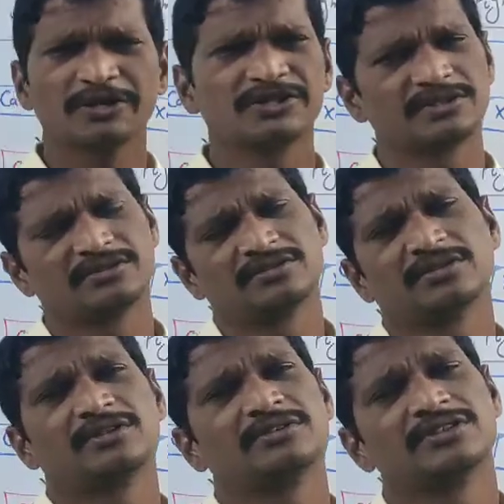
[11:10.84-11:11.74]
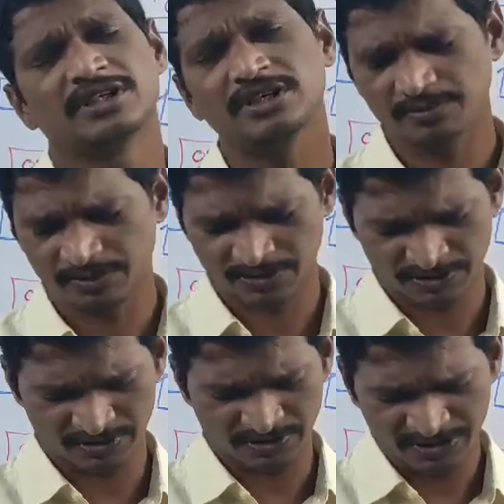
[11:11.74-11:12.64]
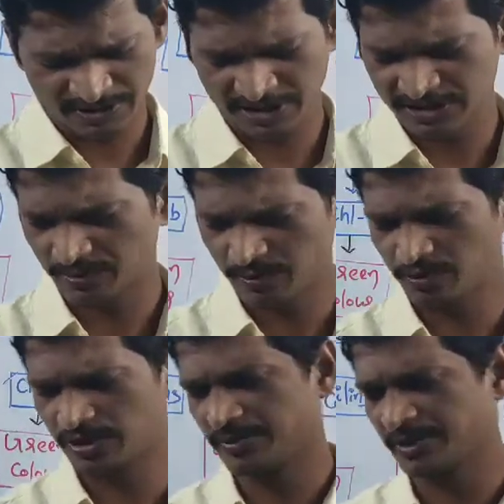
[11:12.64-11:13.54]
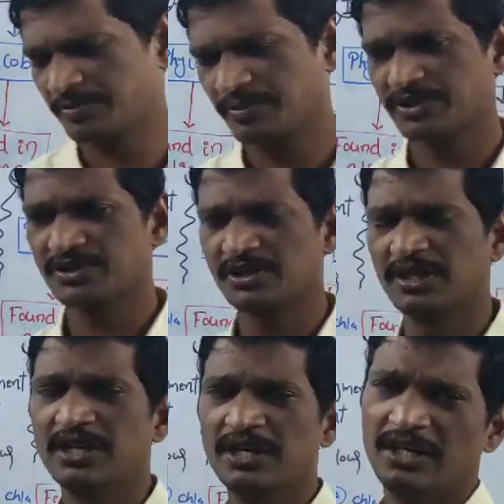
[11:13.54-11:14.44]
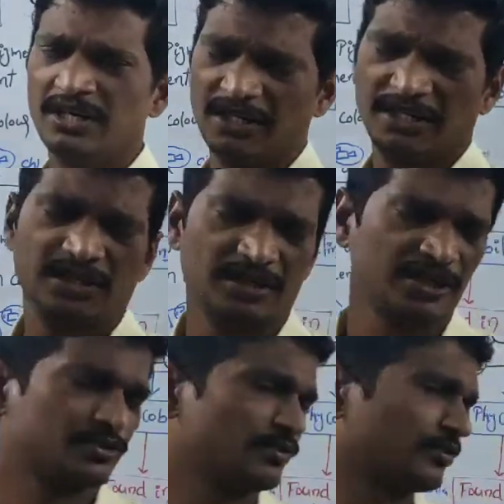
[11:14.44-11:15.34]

production. Right? That is about the pigments. Yeah, the